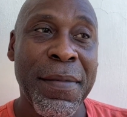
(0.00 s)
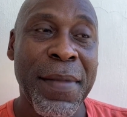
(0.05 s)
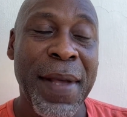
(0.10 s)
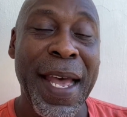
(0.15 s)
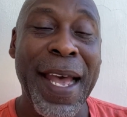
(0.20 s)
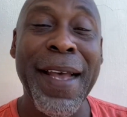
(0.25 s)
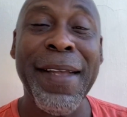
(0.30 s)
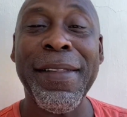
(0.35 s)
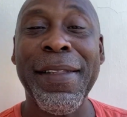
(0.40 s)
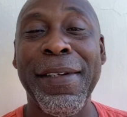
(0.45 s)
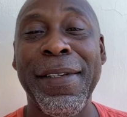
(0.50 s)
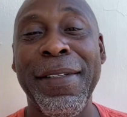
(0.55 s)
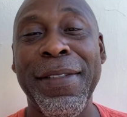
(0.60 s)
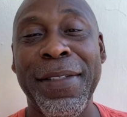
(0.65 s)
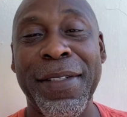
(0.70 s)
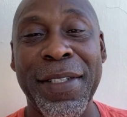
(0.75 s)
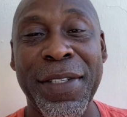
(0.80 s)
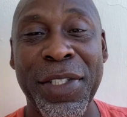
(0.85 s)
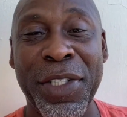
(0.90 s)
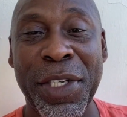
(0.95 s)

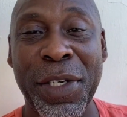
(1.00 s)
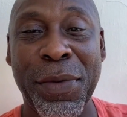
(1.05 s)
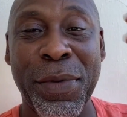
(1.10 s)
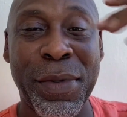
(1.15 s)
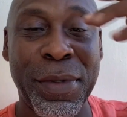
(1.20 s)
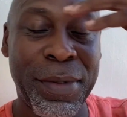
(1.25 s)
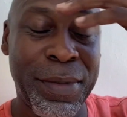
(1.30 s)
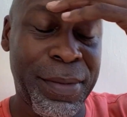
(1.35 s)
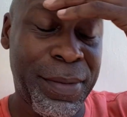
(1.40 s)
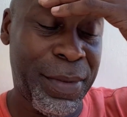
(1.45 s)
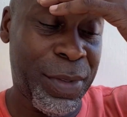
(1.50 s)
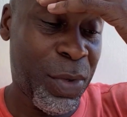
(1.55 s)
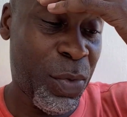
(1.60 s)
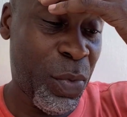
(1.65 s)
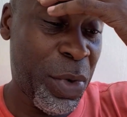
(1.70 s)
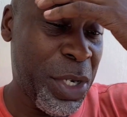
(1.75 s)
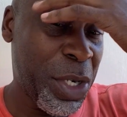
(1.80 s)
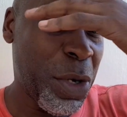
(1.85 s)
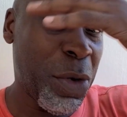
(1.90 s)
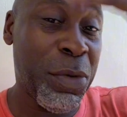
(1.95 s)
athletes in general,
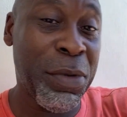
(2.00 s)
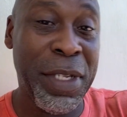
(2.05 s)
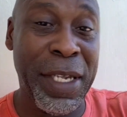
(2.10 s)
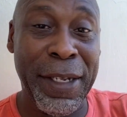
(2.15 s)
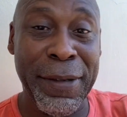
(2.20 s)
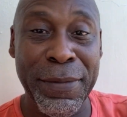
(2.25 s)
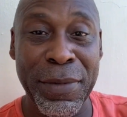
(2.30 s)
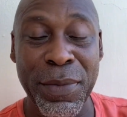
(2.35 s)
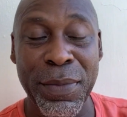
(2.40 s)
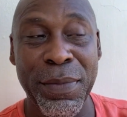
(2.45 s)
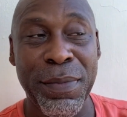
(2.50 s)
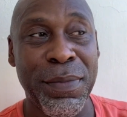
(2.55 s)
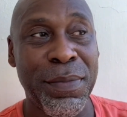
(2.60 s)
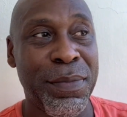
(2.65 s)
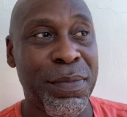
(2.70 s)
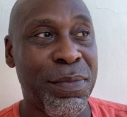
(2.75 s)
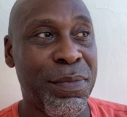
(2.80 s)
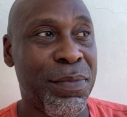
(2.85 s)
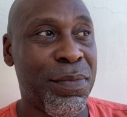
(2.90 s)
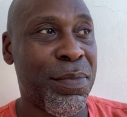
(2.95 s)
we know that
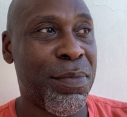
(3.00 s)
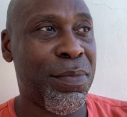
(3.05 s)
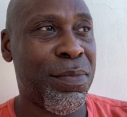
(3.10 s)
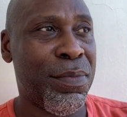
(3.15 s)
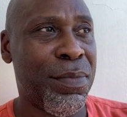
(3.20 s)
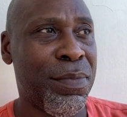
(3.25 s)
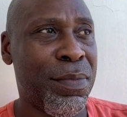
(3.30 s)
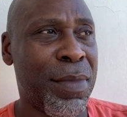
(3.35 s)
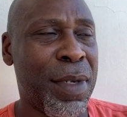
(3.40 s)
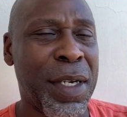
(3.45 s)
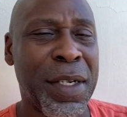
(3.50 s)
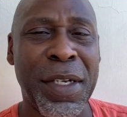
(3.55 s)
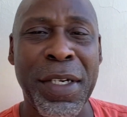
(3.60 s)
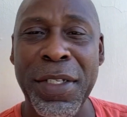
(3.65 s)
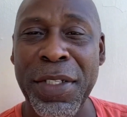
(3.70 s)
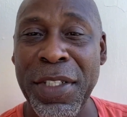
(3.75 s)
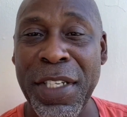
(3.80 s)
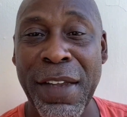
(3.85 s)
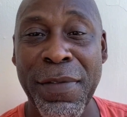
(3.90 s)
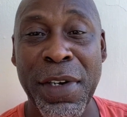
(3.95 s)
a good
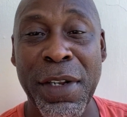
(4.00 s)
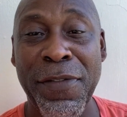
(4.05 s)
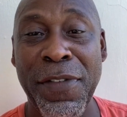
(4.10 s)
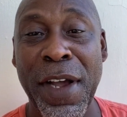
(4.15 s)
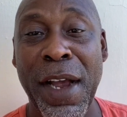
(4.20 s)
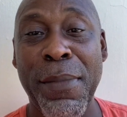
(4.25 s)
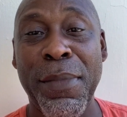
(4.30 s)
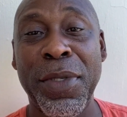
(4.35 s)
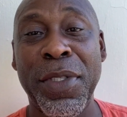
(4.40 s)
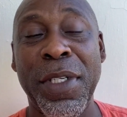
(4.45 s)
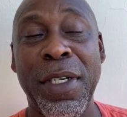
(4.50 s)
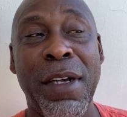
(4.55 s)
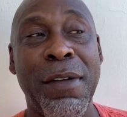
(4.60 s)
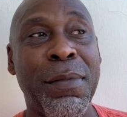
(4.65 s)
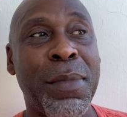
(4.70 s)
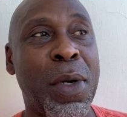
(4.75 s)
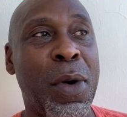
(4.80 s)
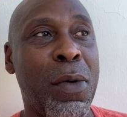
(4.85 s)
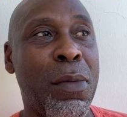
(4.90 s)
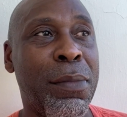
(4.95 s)
75% of
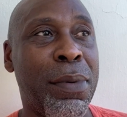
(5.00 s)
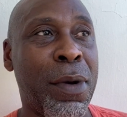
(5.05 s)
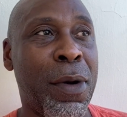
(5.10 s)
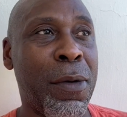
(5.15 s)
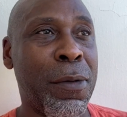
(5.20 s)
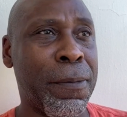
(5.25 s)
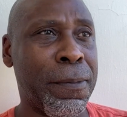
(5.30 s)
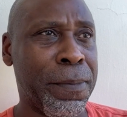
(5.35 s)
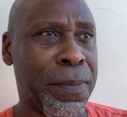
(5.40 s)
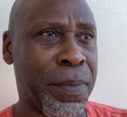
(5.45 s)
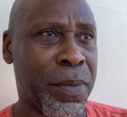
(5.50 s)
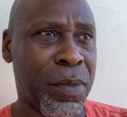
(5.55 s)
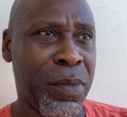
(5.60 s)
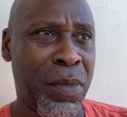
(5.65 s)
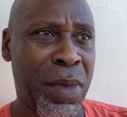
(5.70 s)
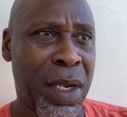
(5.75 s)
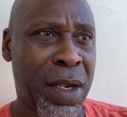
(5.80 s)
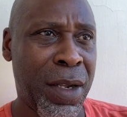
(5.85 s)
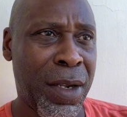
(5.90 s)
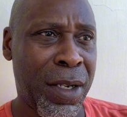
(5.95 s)
them go broke
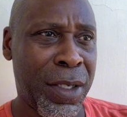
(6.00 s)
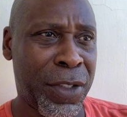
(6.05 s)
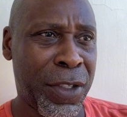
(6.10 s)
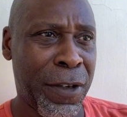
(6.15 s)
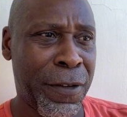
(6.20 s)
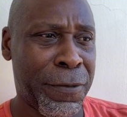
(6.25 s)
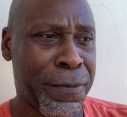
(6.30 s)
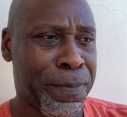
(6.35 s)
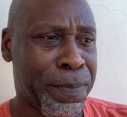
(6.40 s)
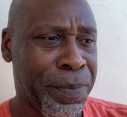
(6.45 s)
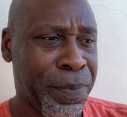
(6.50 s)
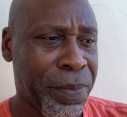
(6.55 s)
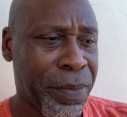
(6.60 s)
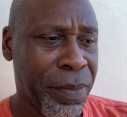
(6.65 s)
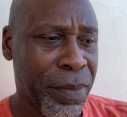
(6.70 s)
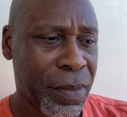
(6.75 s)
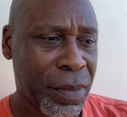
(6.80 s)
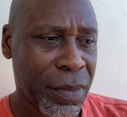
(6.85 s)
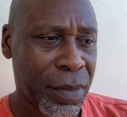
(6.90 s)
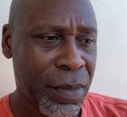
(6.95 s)
because of
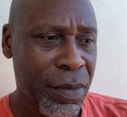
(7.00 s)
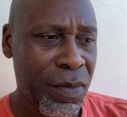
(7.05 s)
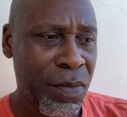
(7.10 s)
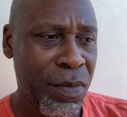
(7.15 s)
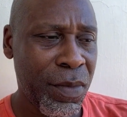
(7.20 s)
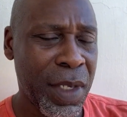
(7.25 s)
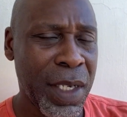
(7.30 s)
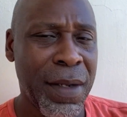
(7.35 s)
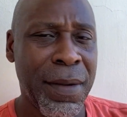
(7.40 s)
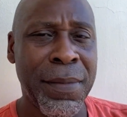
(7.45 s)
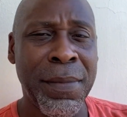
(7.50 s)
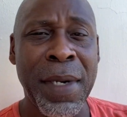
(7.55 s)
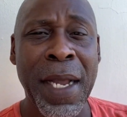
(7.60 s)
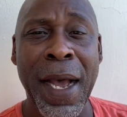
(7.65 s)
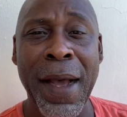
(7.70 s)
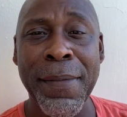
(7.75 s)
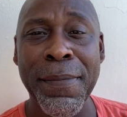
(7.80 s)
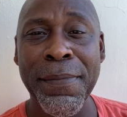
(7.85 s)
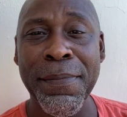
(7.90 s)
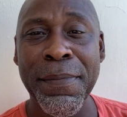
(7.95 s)

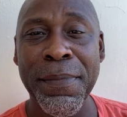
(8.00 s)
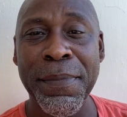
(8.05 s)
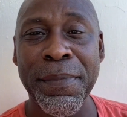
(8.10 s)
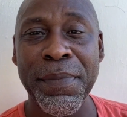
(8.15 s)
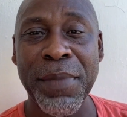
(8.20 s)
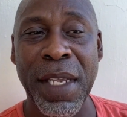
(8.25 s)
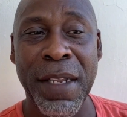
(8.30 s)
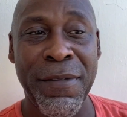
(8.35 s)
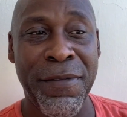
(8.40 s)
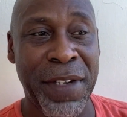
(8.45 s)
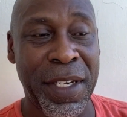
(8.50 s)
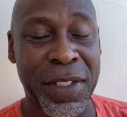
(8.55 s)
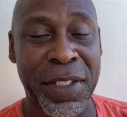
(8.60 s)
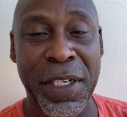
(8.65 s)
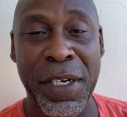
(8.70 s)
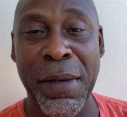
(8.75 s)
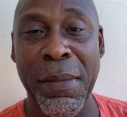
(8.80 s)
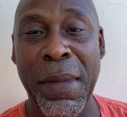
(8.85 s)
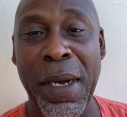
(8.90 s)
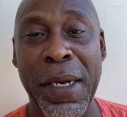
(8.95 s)
not investing
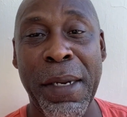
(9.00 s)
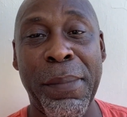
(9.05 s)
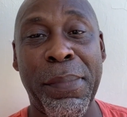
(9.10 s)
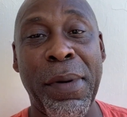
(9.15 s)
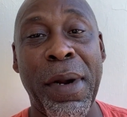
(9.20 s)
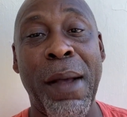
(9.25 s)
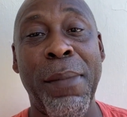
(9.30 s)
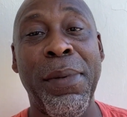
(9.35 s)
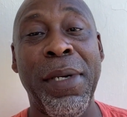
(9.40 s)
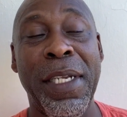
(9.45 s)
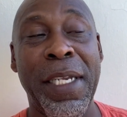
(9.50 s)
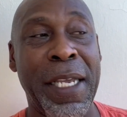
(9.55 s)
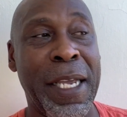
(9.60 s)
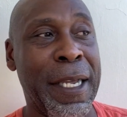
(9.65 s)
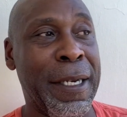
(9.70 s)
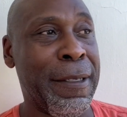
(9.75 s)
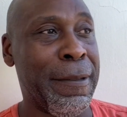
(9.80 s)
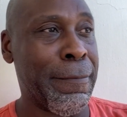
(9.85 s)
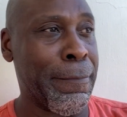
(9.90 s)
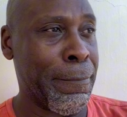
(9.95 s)
their money properly
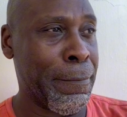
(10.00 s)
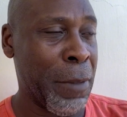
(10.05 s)
and